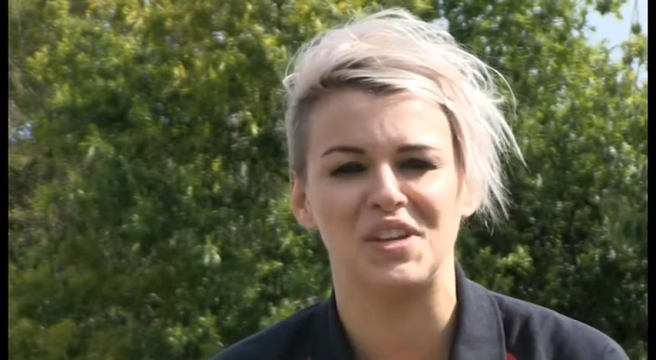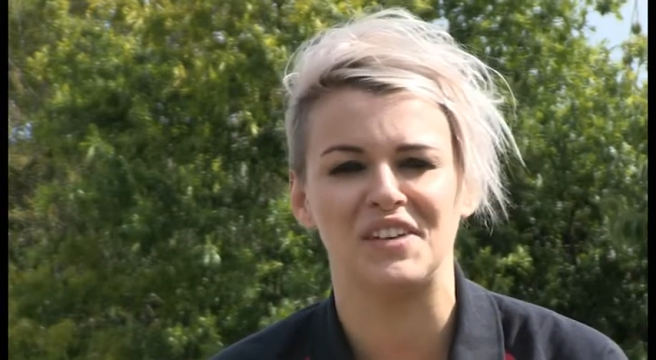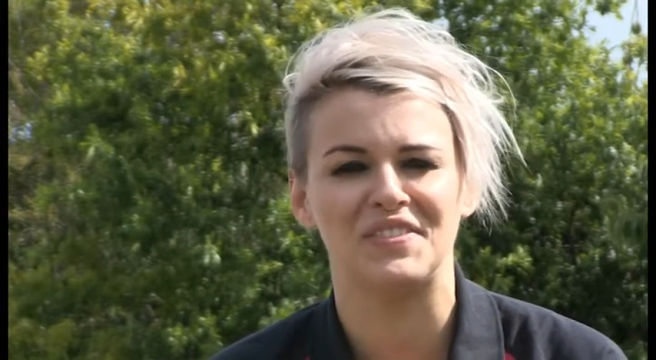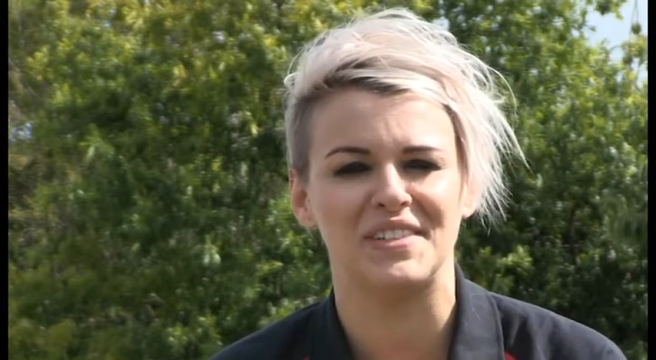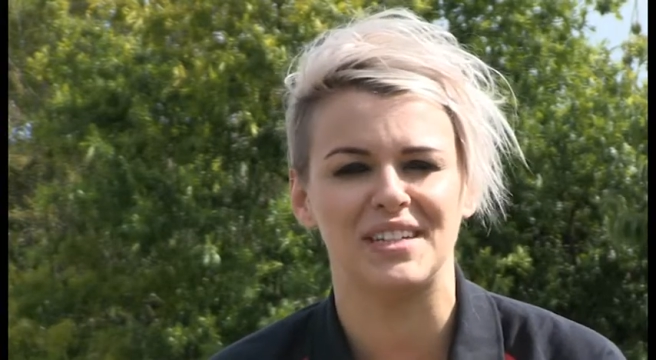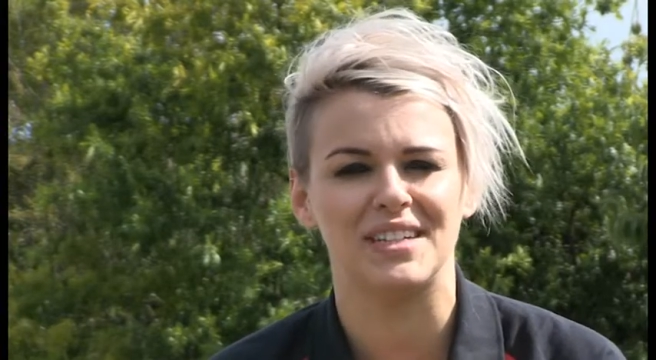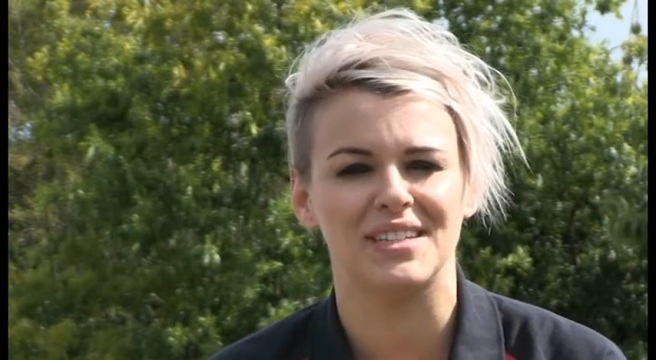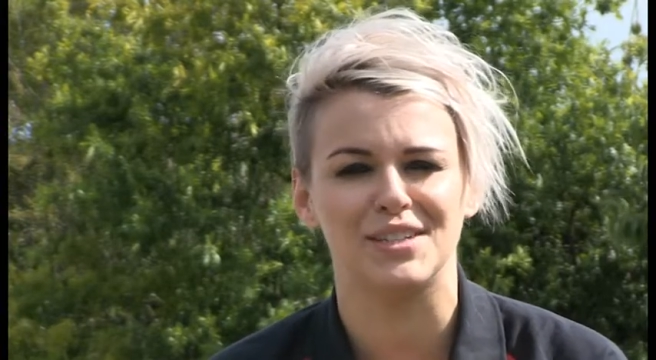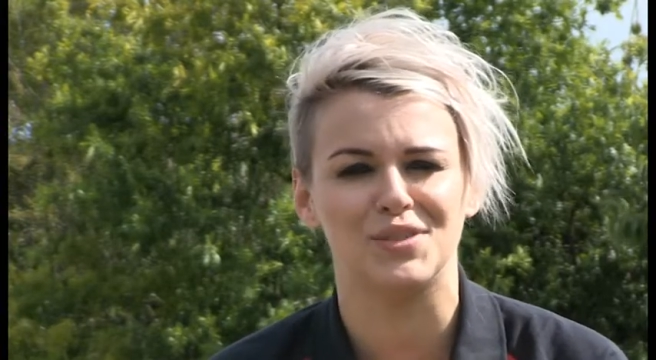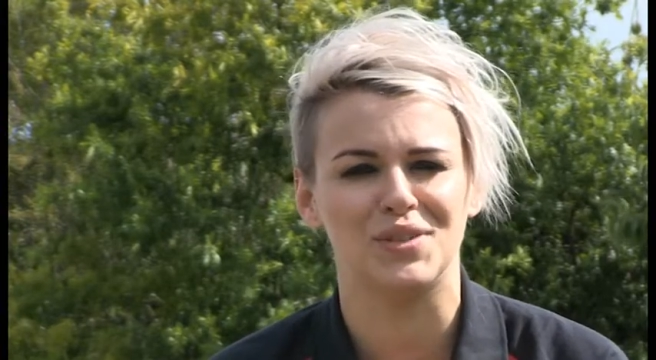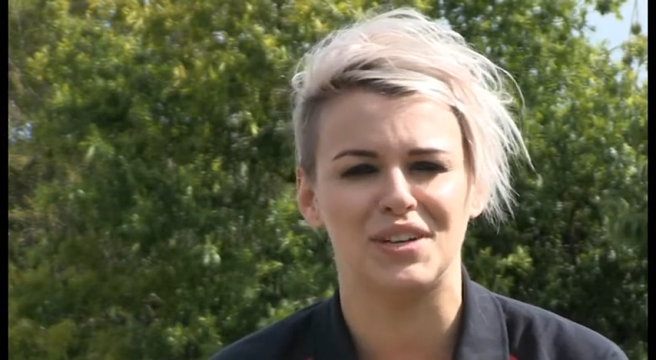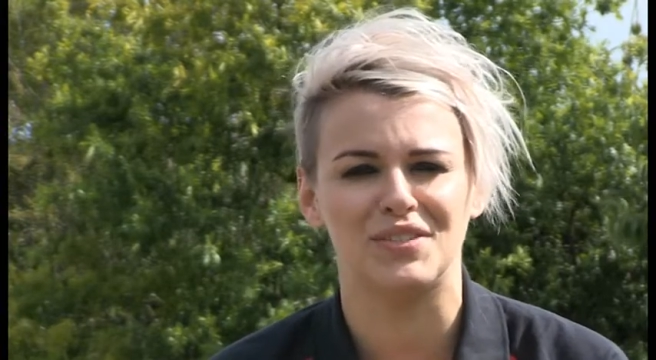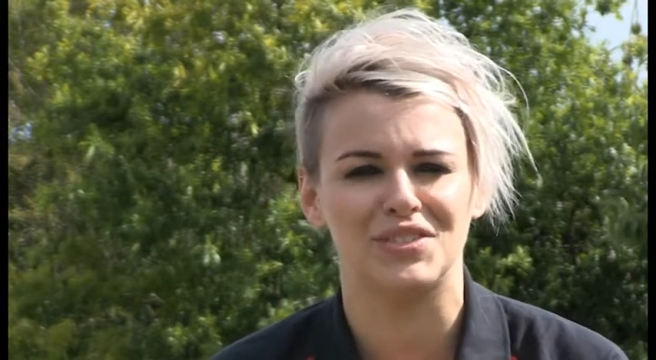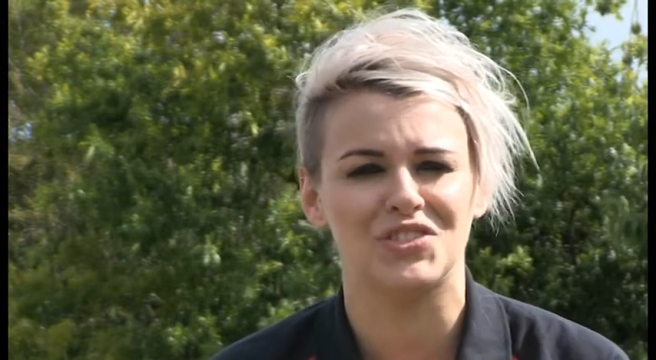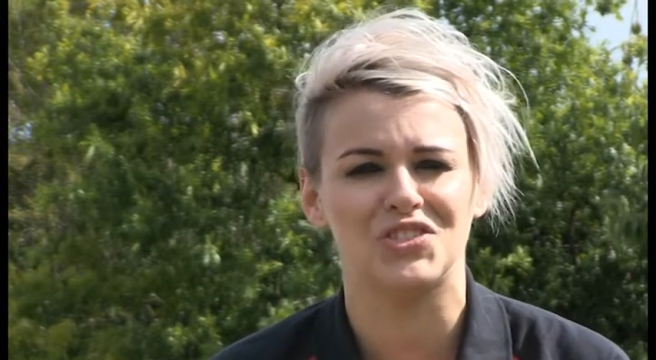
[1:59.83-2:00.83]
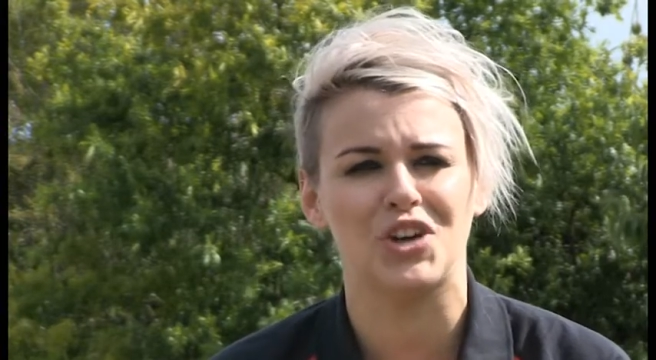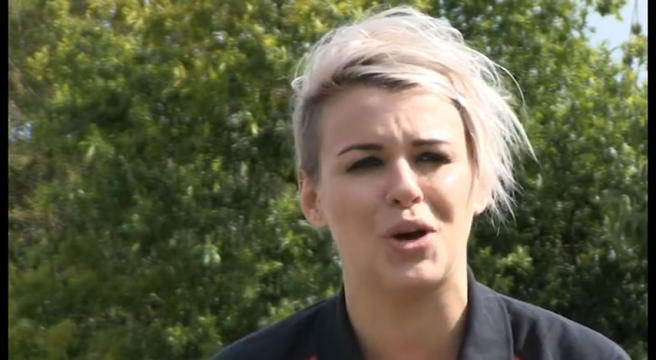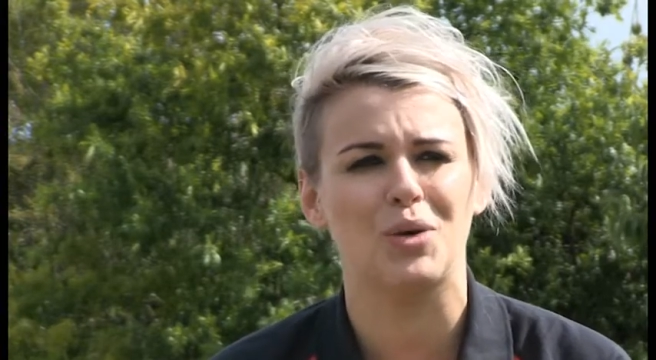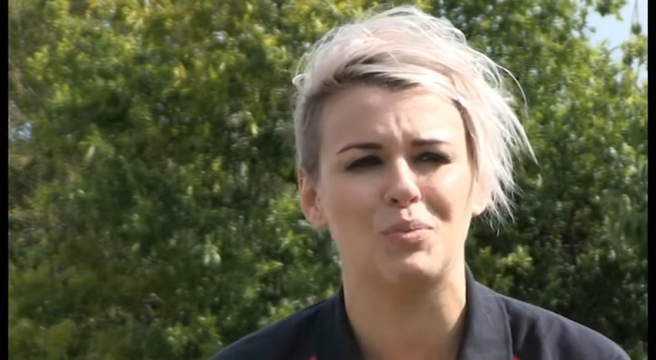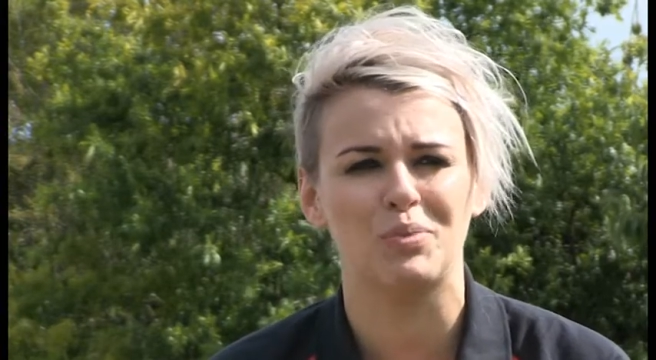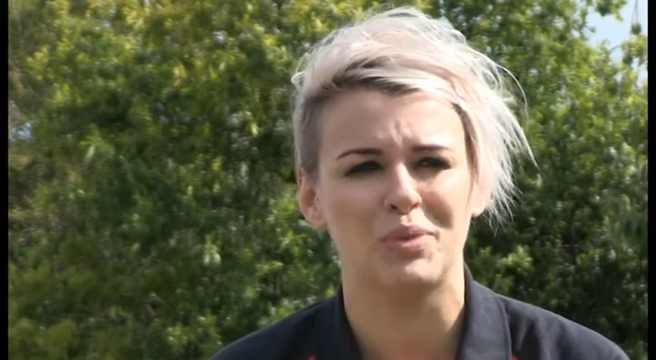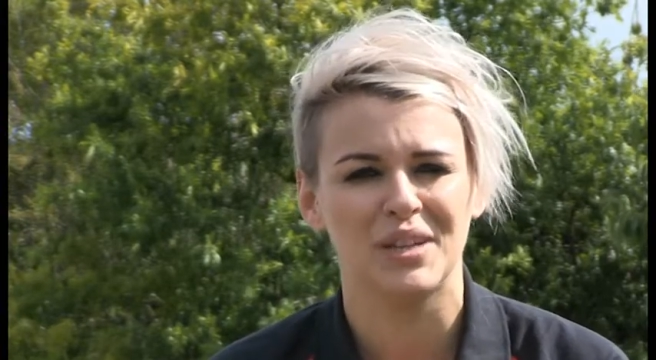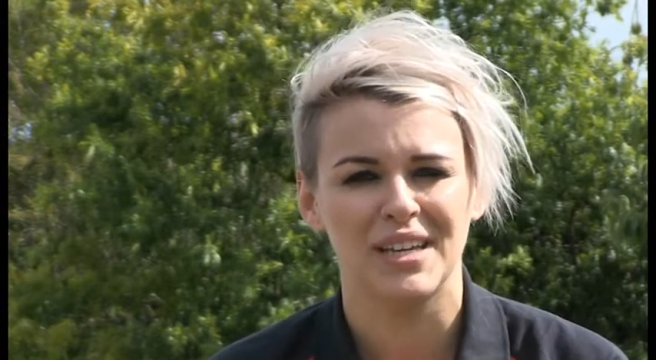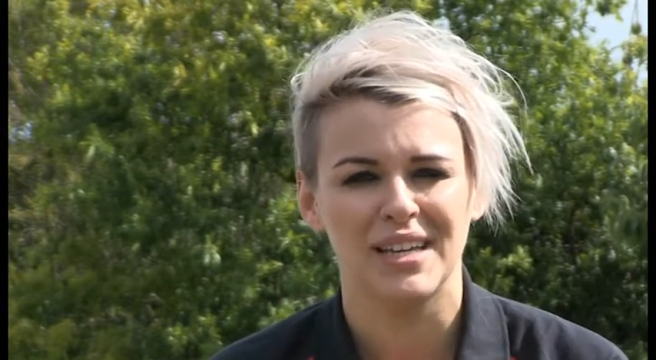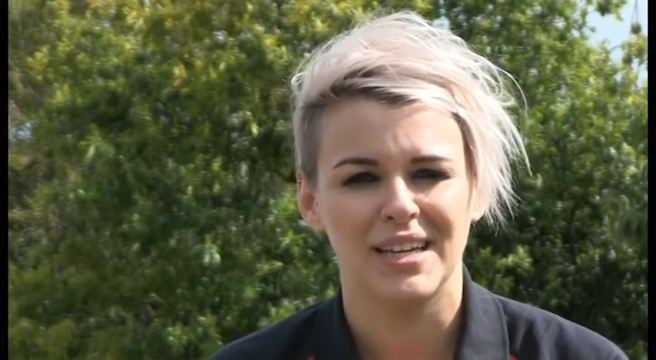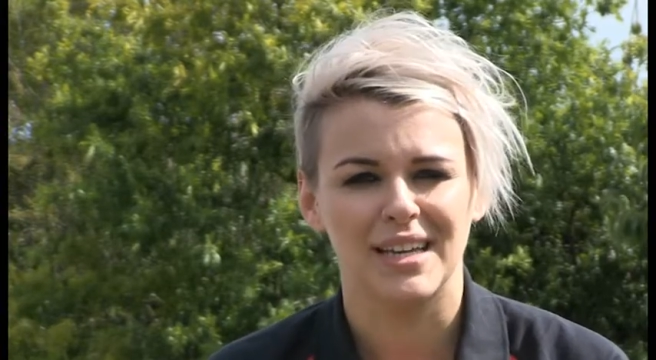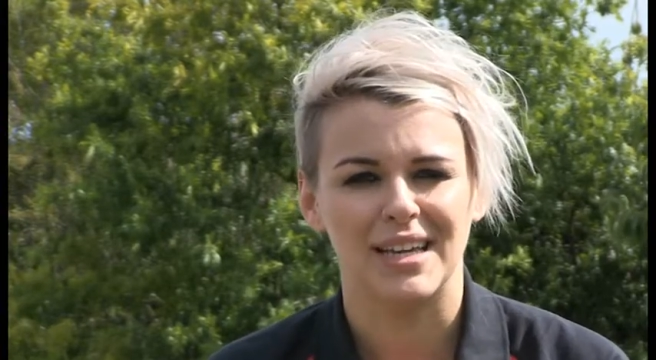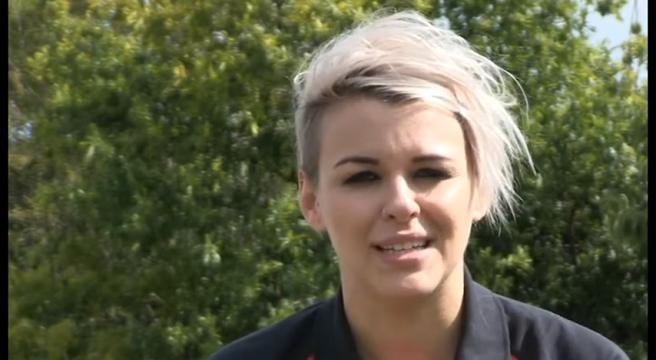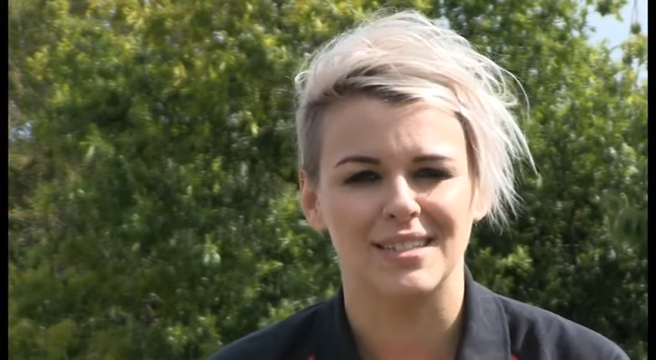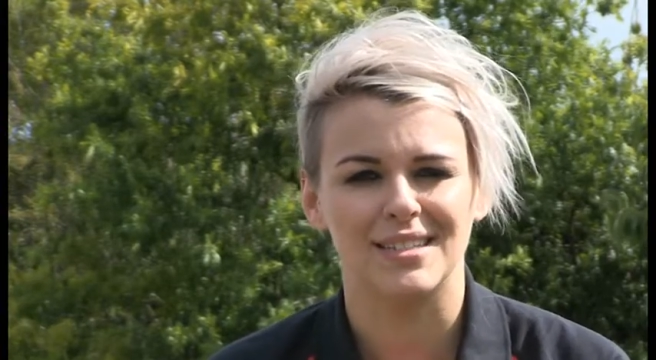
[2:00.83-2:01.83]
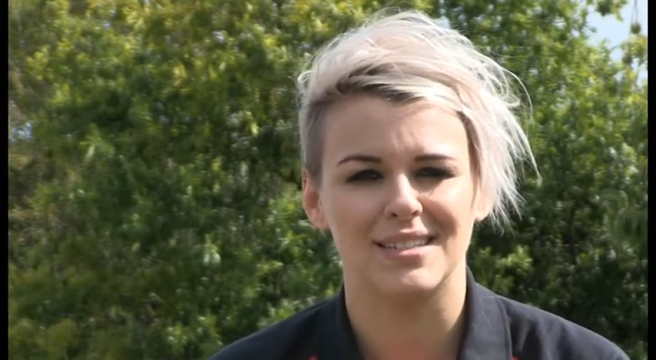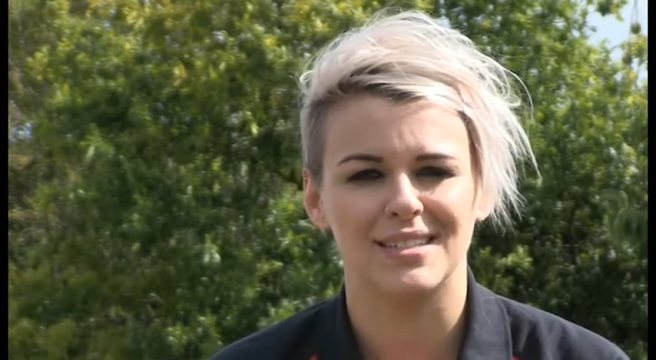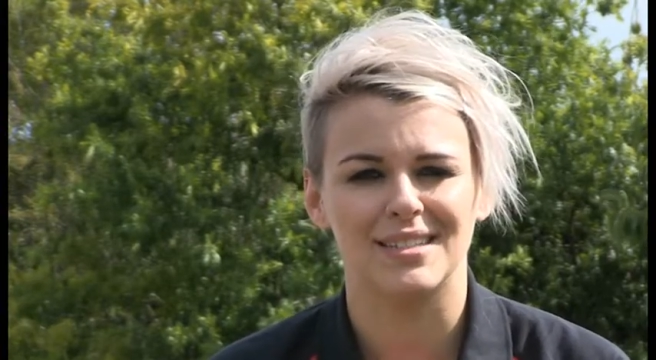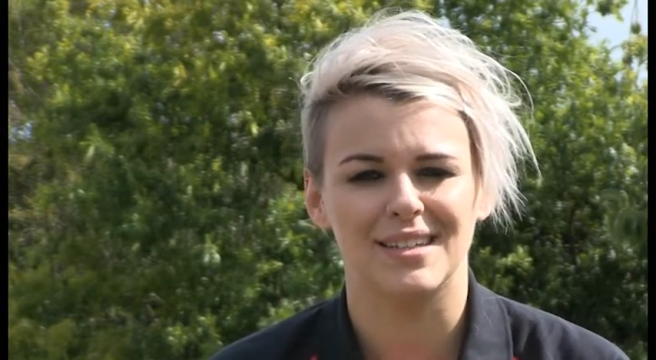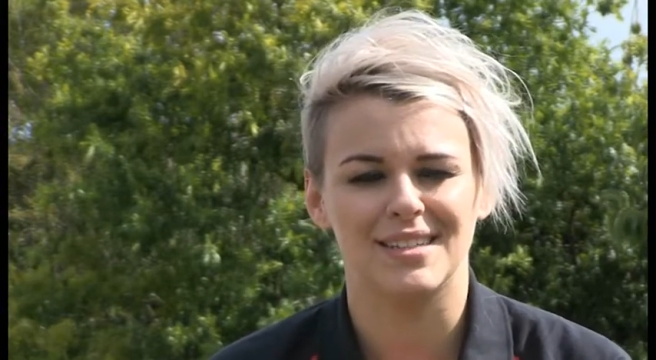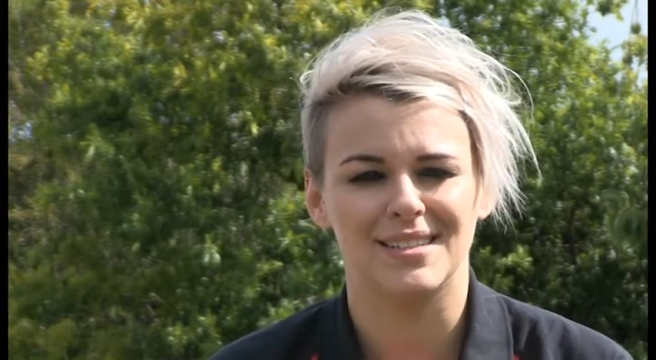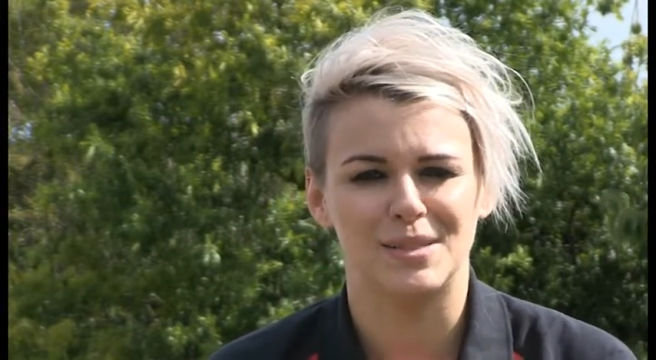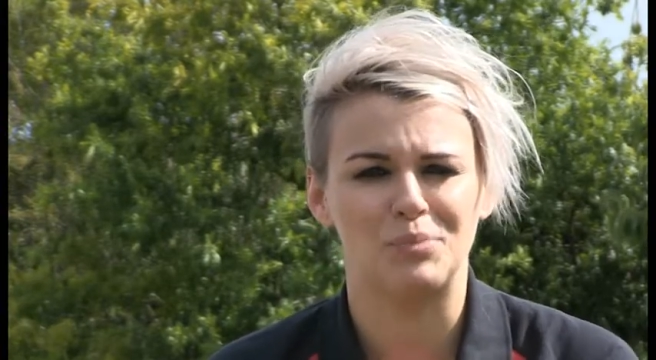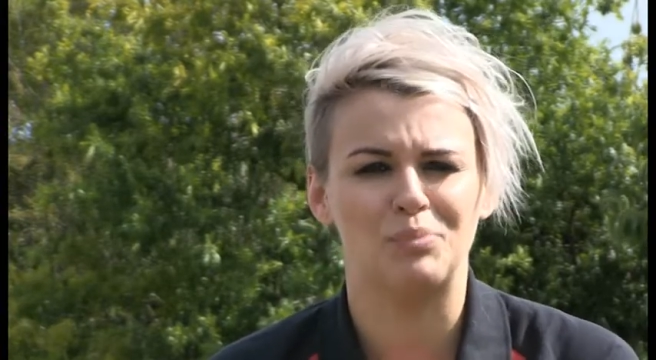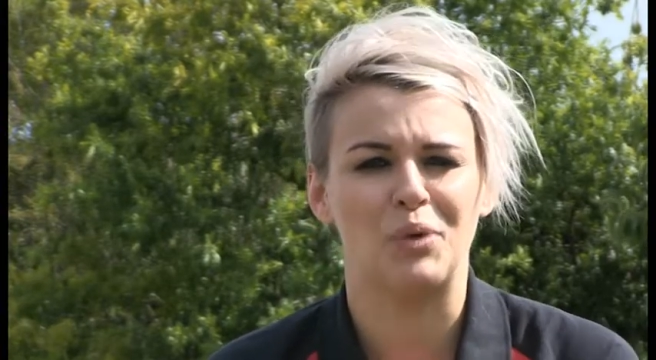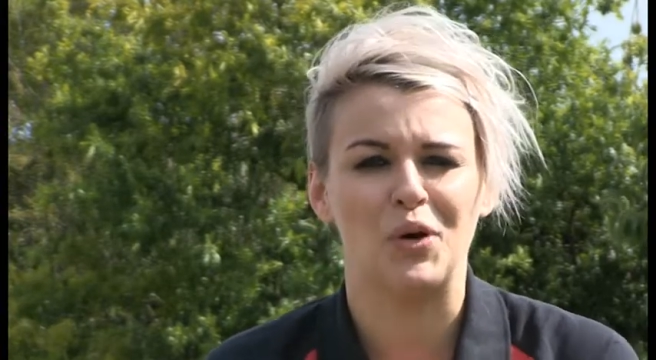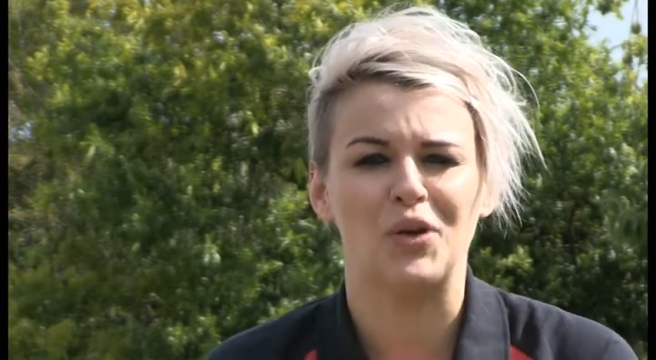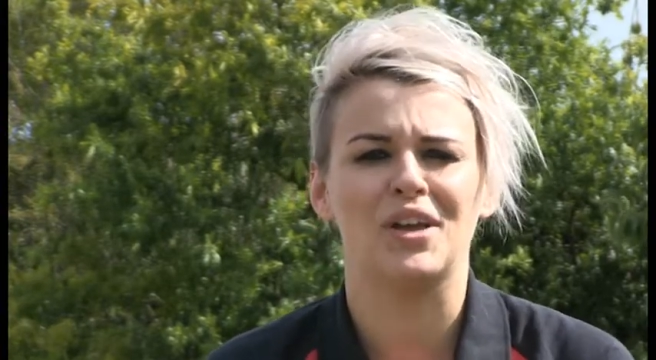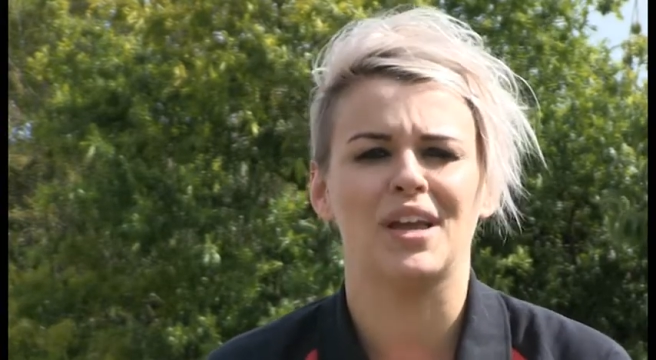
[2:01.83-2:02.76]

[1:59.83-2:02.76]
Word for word: you'll never you'll never stop. It's it's a